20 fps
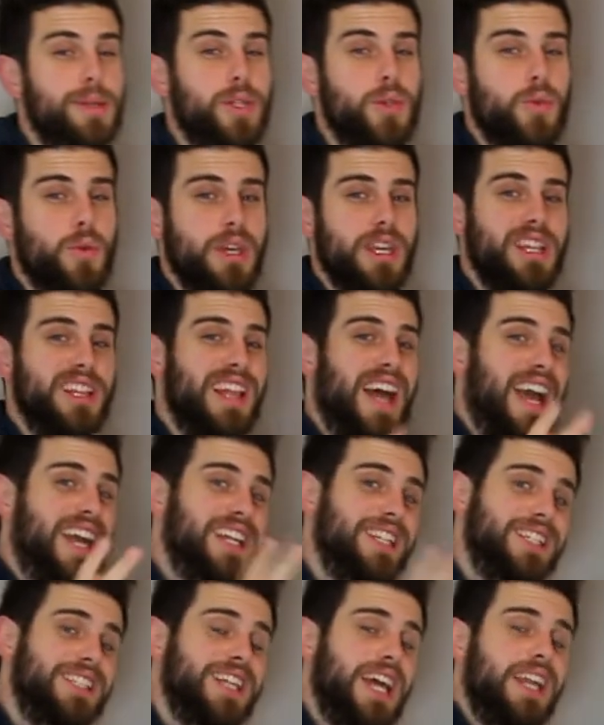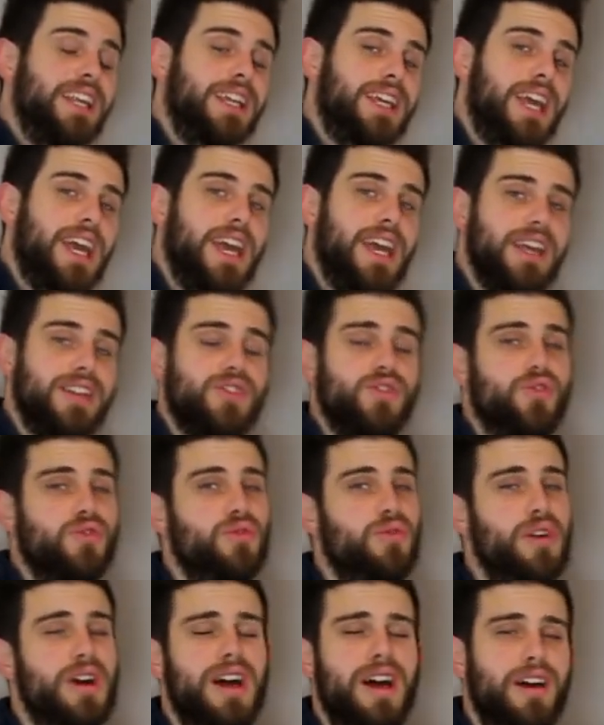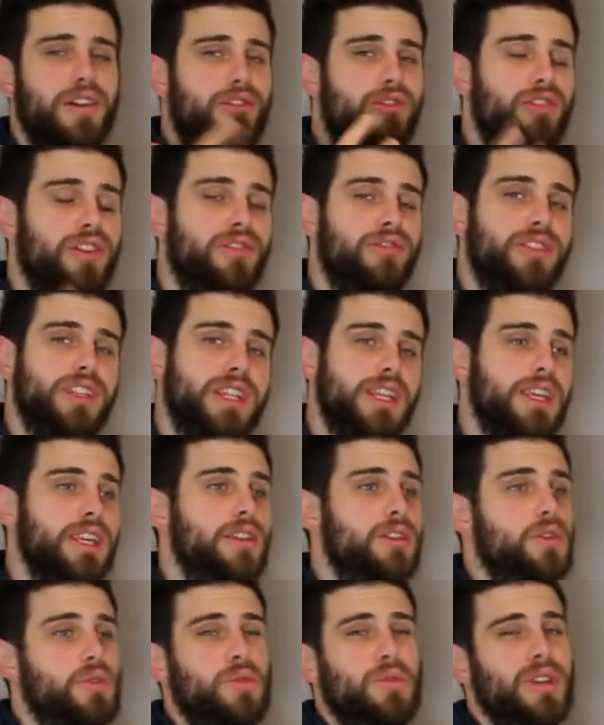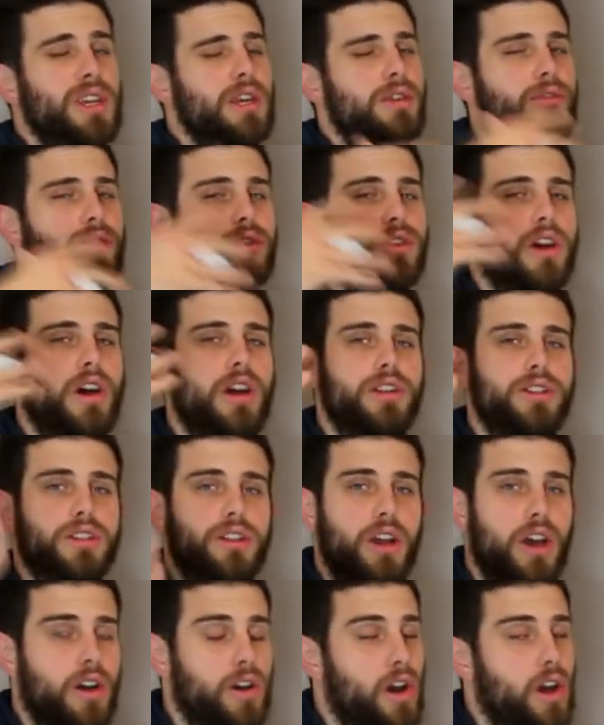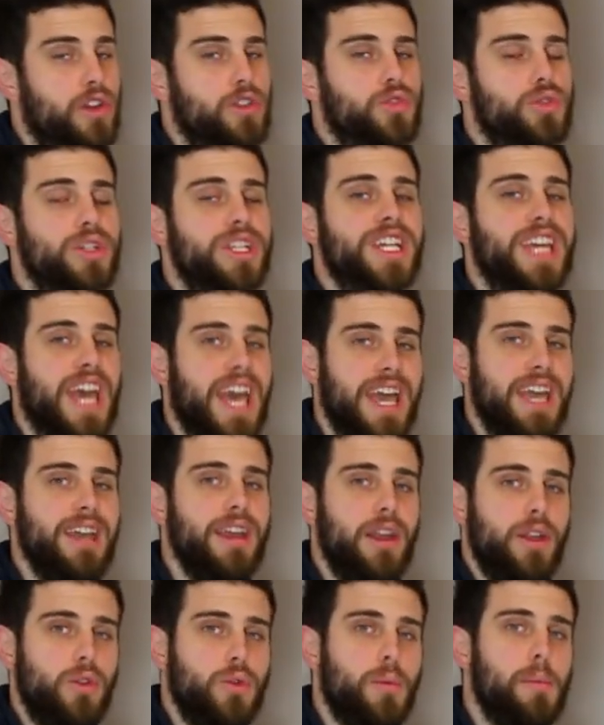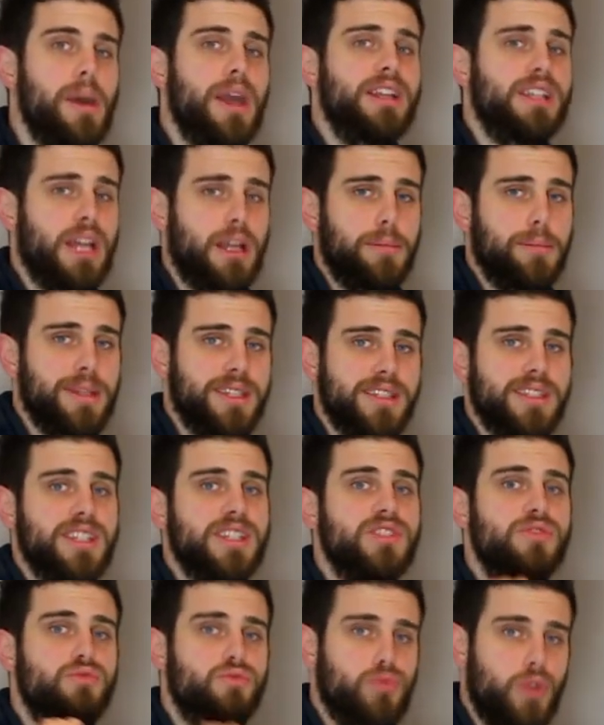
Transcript: between like 10k to 50 to even 100k to make that business